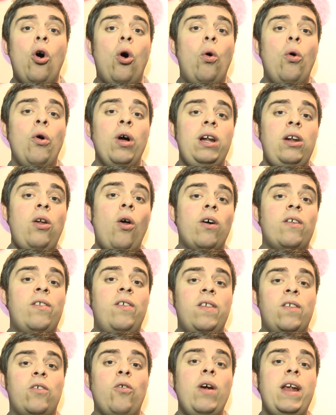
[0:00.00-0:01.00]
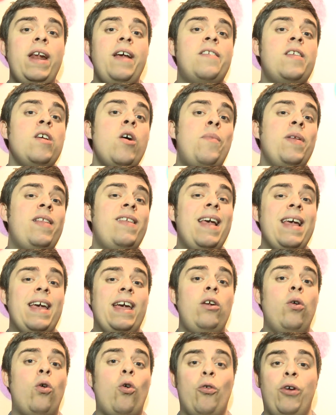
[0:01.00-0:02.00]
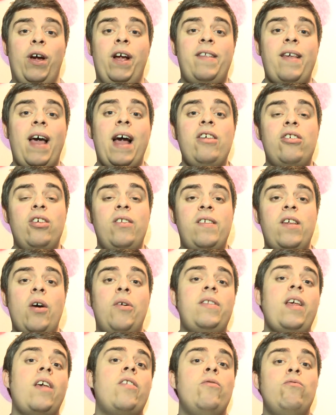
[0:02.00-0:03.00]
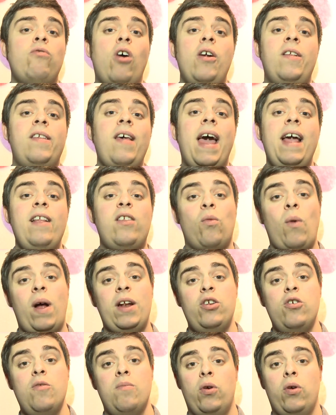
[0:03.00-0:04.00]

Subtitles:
or it locks the screen into a particular orientation so it doesn't rotate when you